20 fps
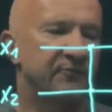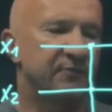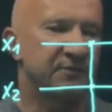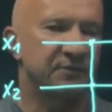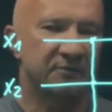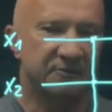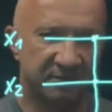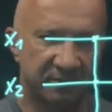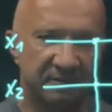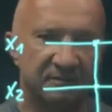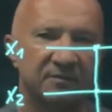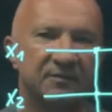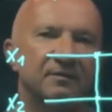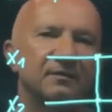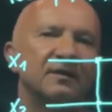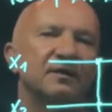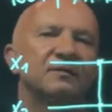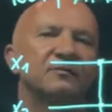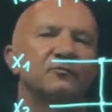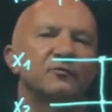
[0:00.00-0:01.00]
addition. So
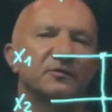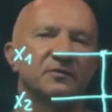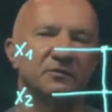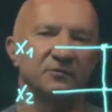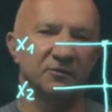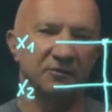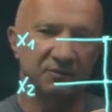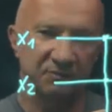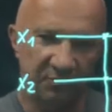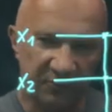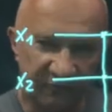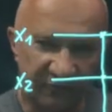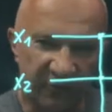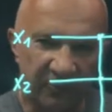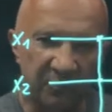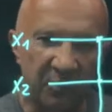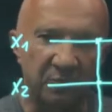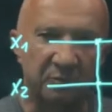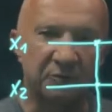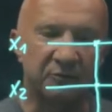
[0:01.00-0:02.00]
in other words, you just
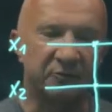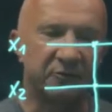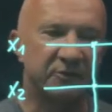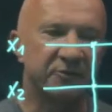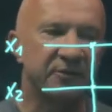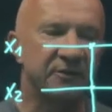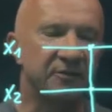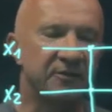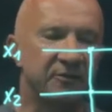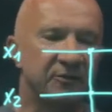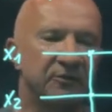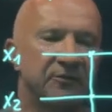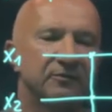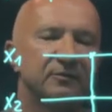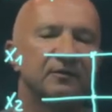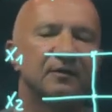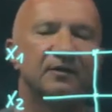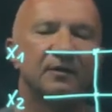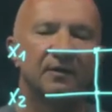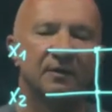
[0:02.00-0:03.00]
perform operation not
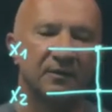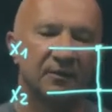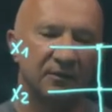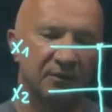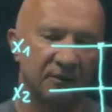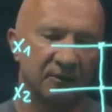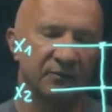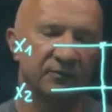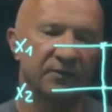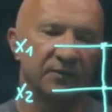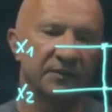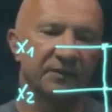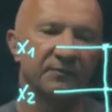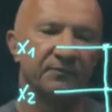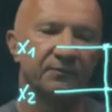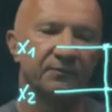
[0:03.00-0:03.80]
on the